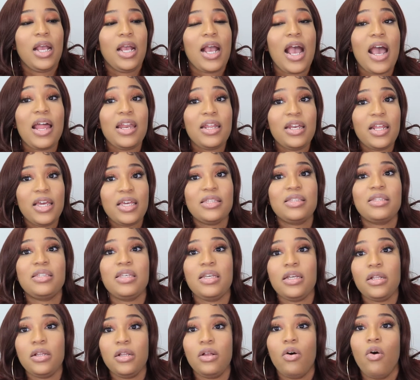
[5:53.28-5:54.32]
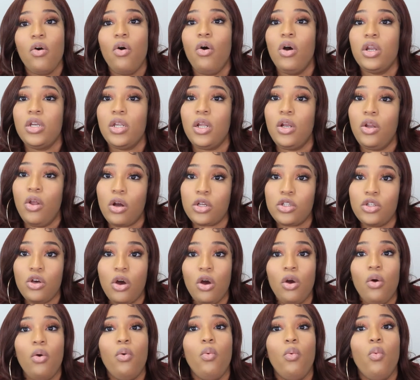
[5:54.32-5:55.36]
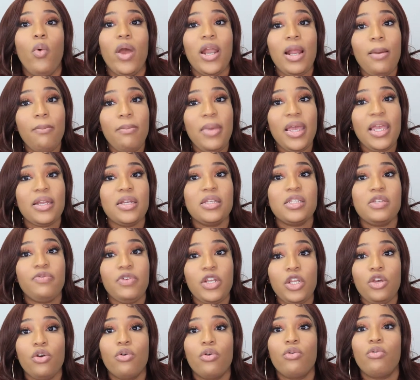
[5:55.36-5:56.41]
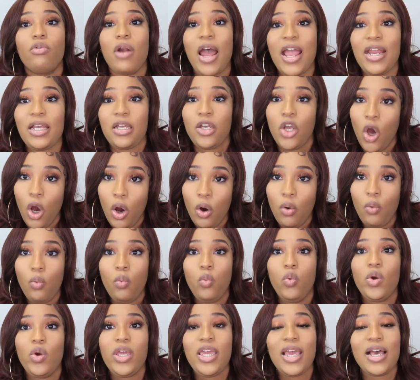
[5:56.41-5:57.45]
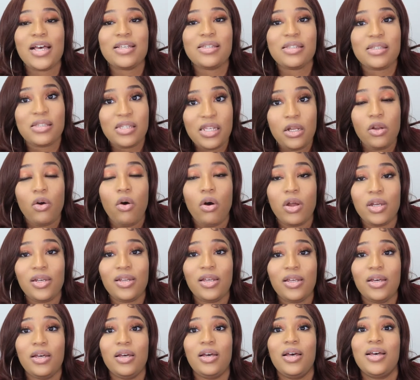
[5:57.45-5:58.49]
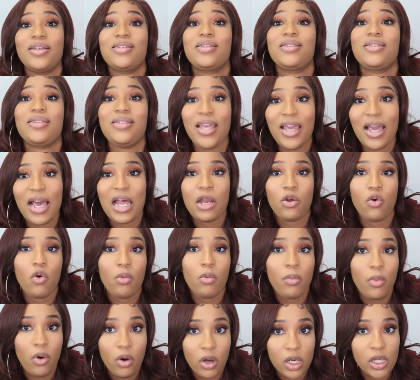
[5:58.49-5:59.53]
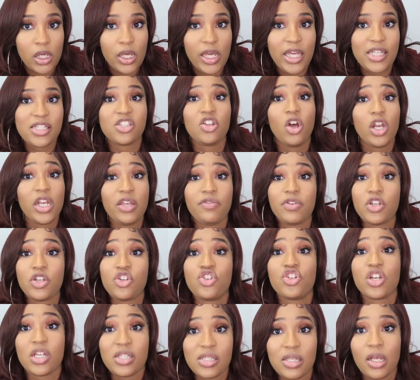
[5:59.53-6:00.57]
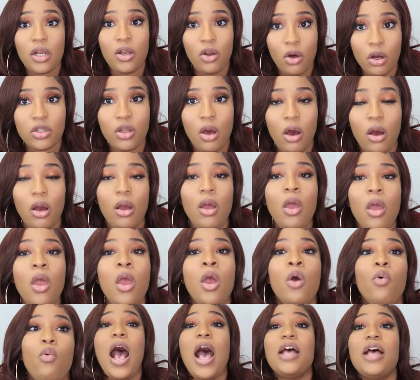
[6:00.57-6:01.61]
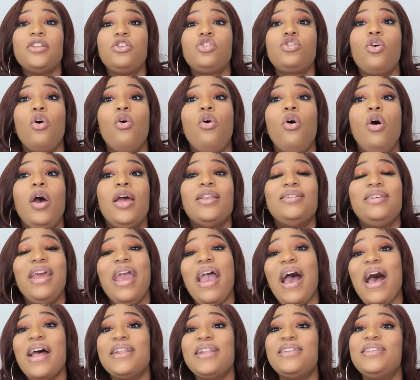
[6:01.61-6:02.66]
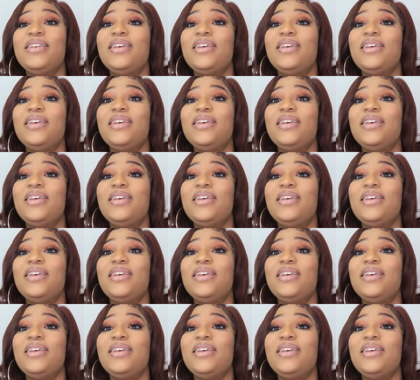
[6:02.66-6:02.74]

Canada is still under lockdown. When I'm making this video right now, we are still under a stay-at-home order. It's not even just a lockdown. And so they are